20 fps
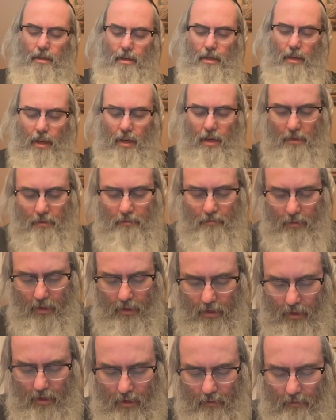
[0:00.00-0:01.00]
hem
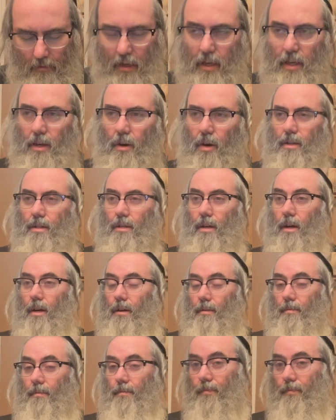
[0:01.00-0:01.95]
Yemei Hoida.